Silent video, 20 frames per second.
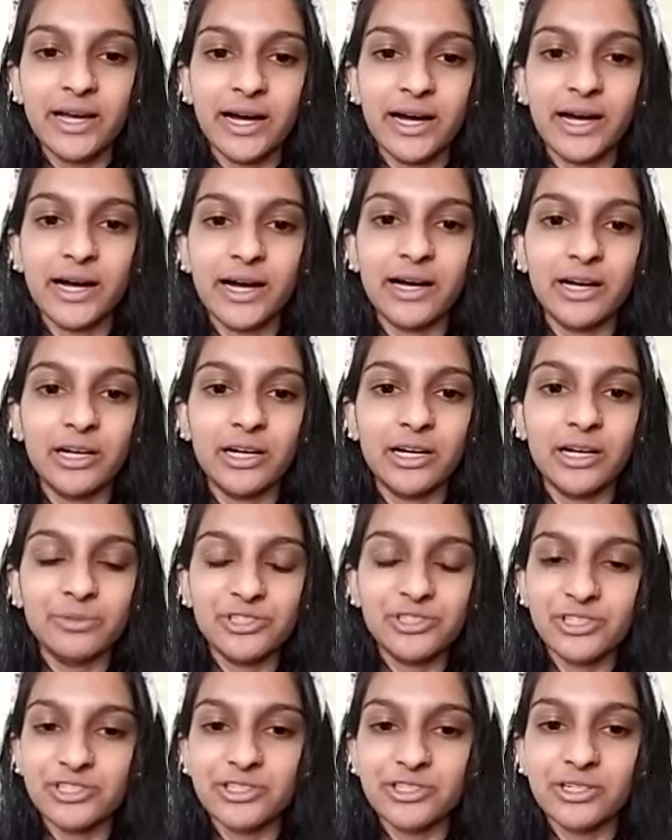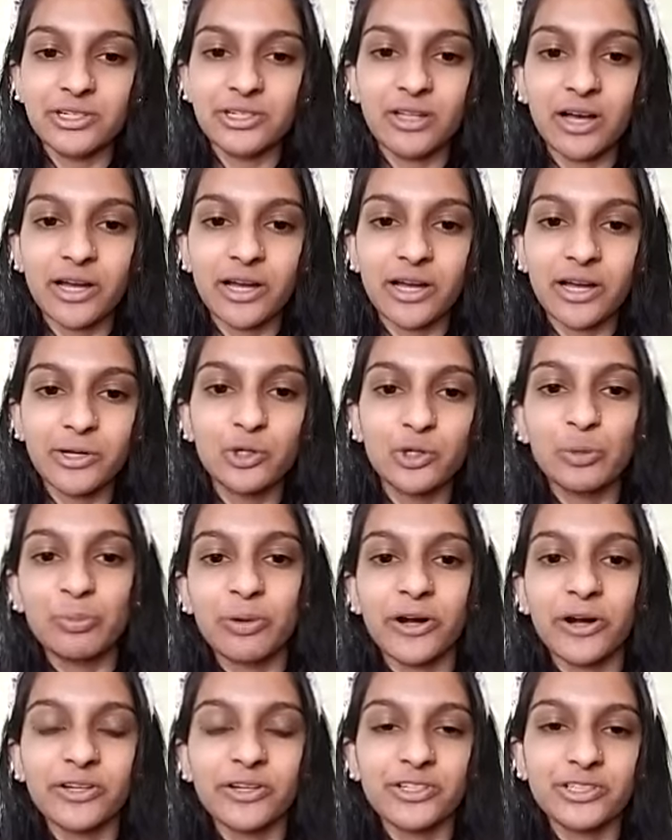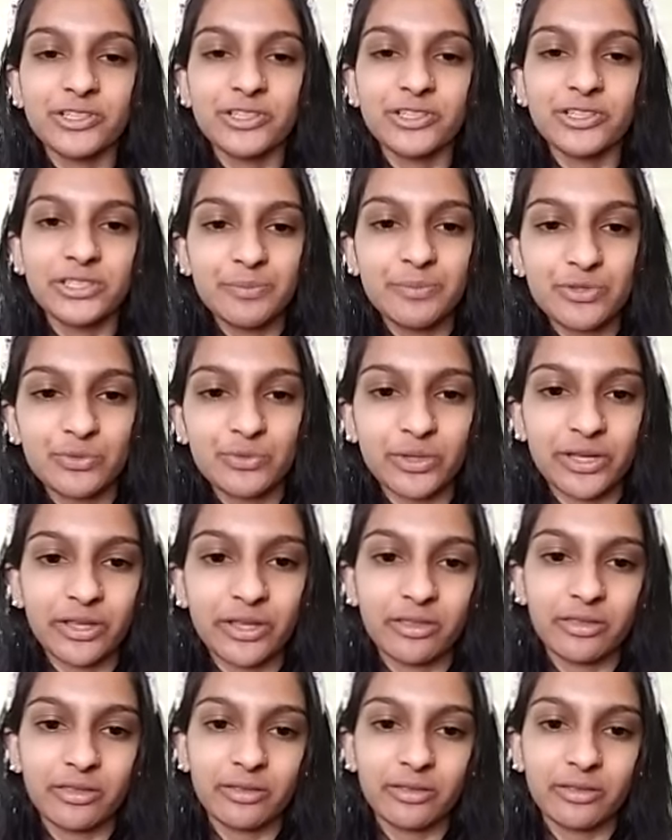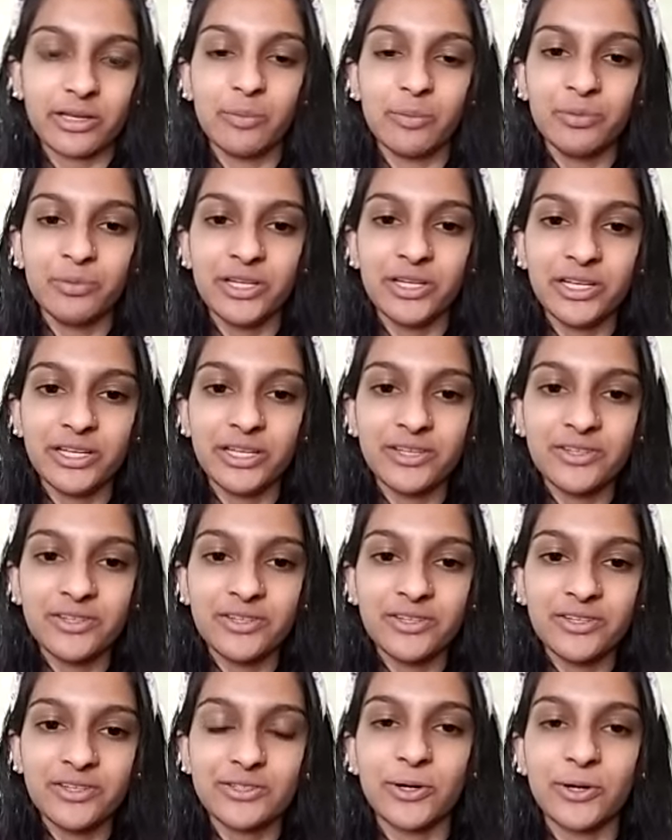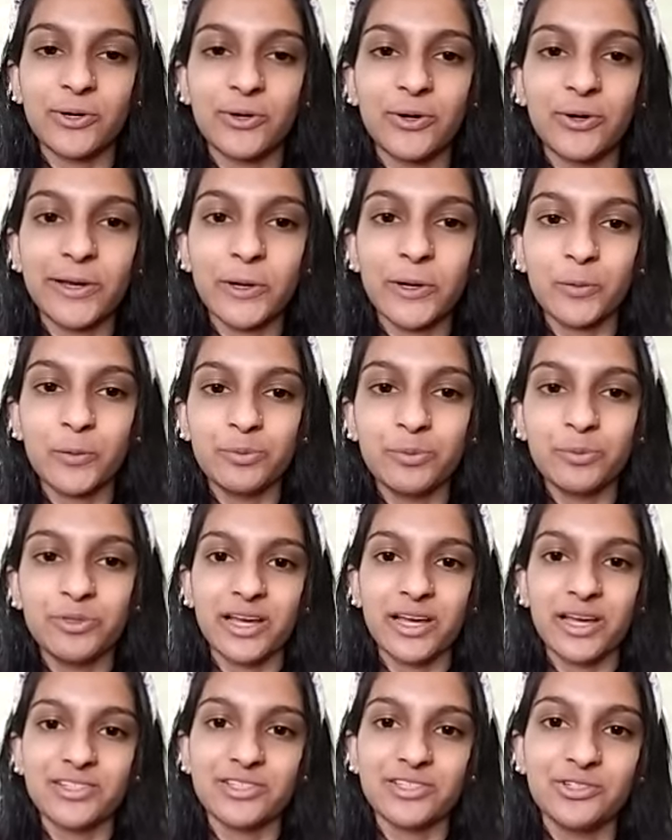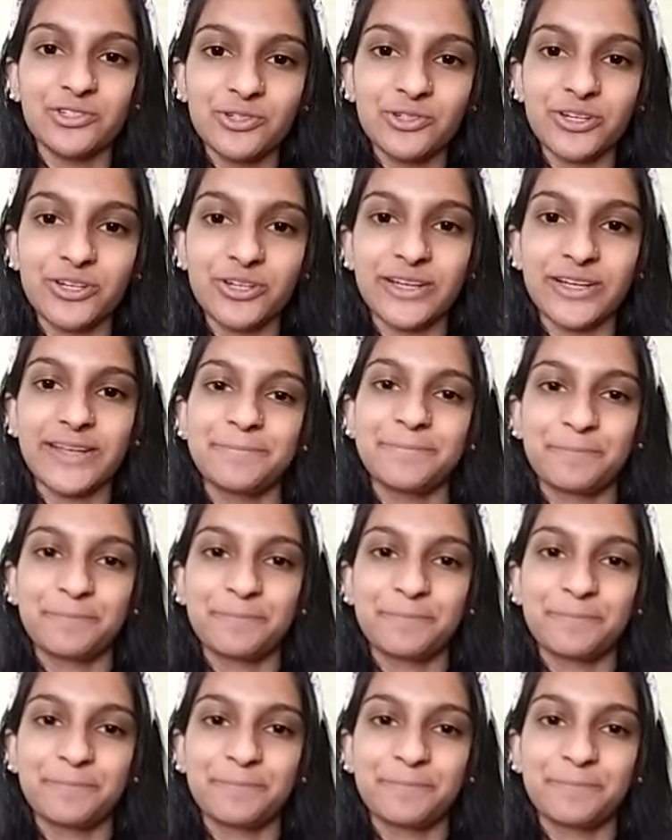And she's done a lot of cool partnerships with companies. So I hope you guys enjoy.